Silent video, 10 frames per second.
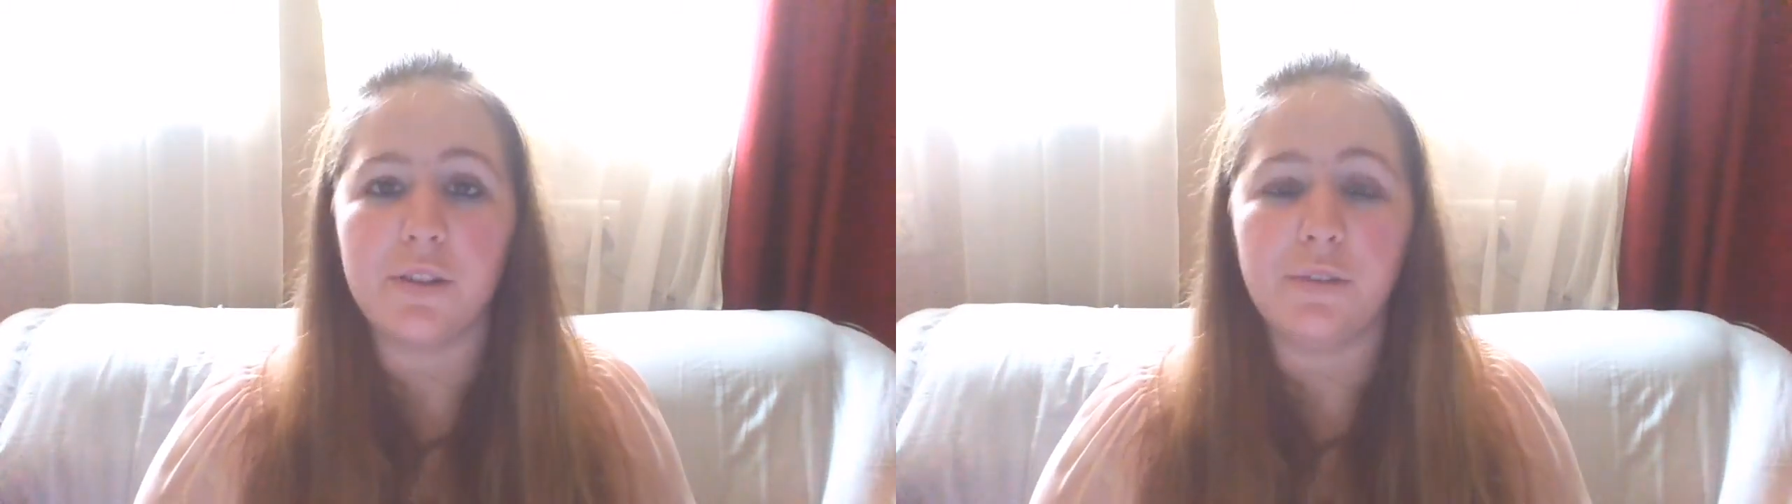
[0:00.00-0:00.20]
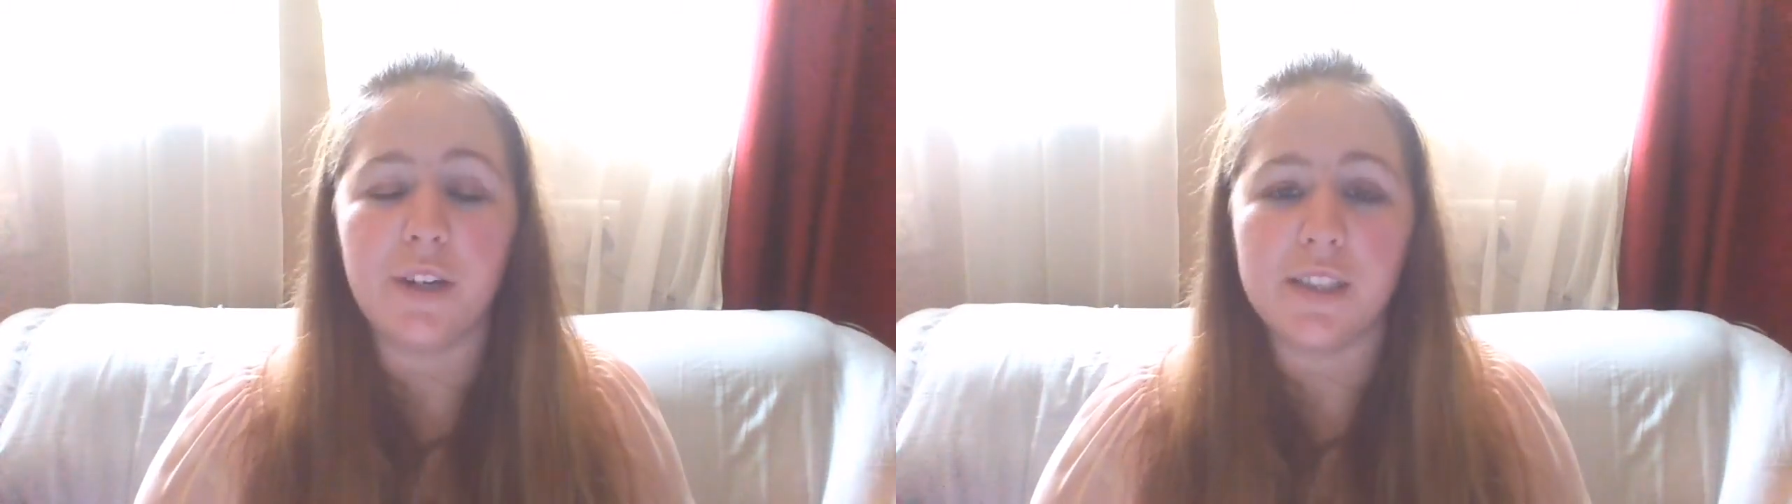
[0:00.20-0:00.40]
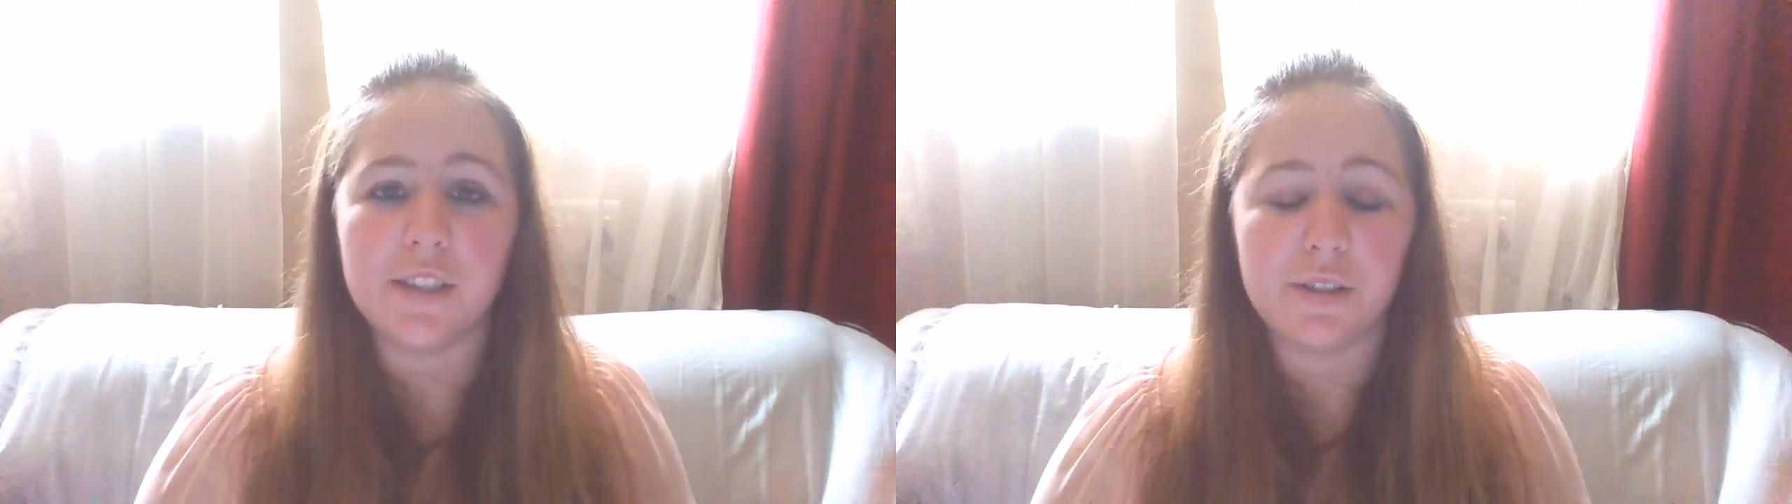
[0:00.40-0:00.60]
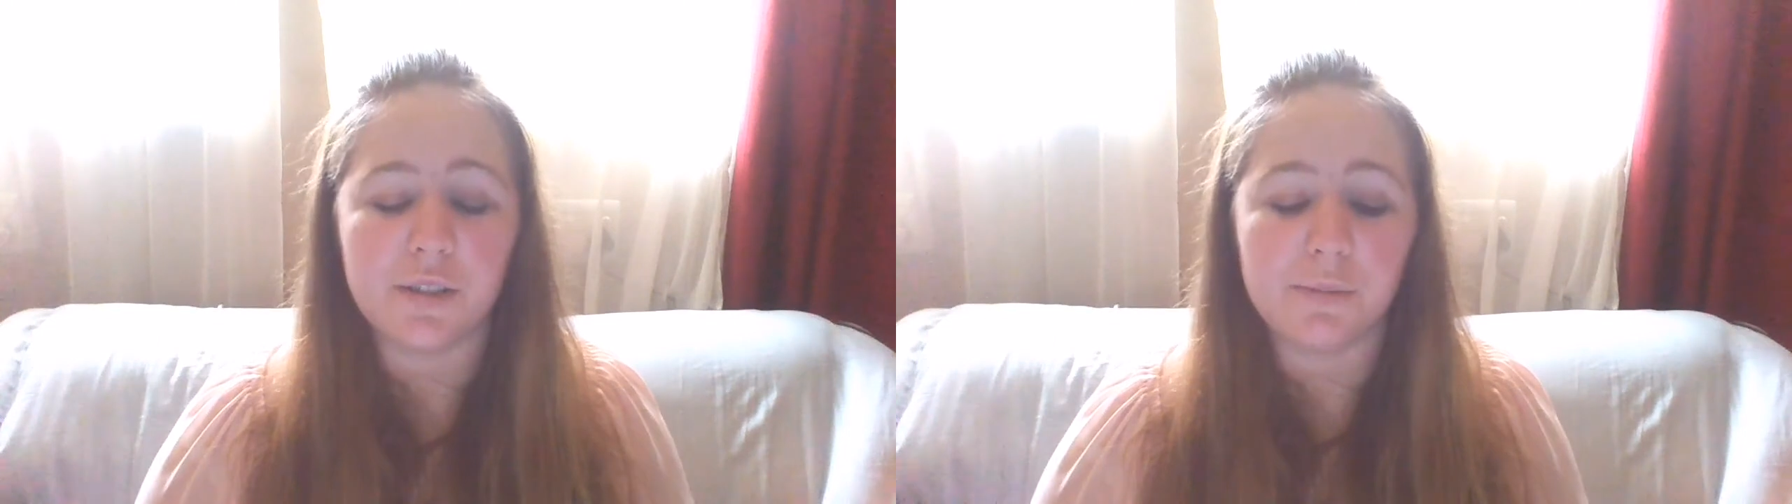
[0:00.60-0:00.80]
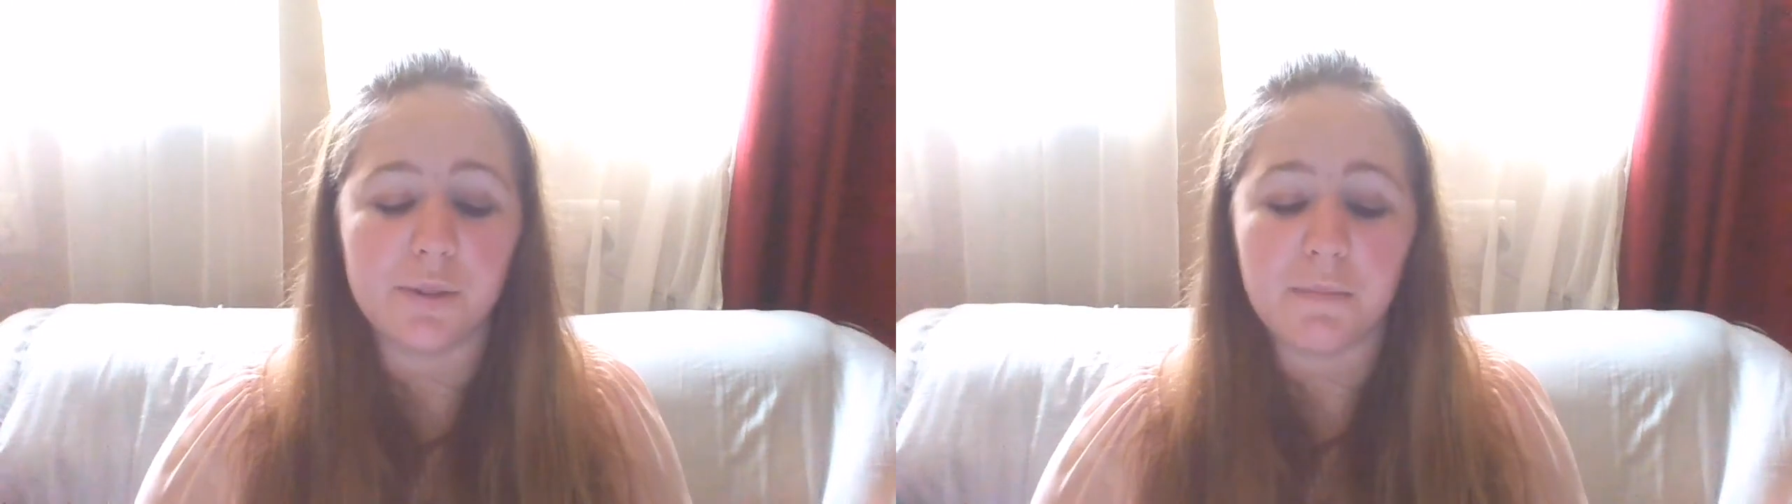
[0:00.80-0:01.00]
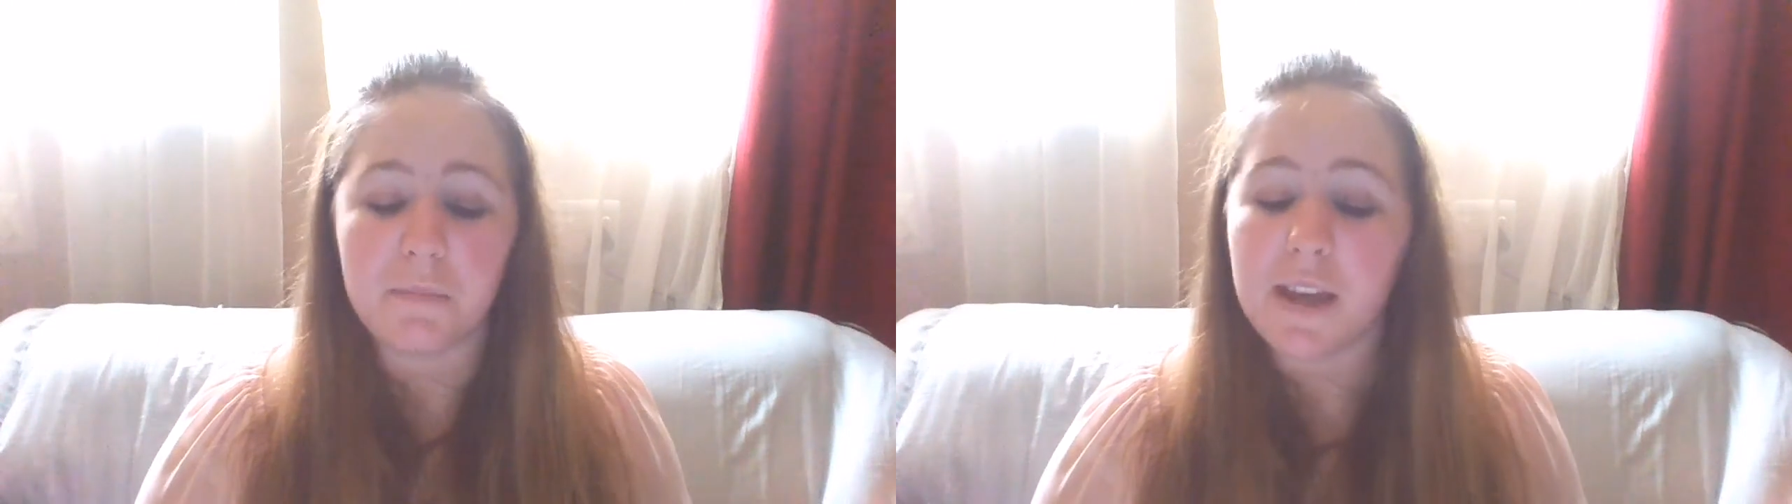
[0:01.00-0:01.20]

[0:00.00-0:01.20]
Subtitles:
relationship to Him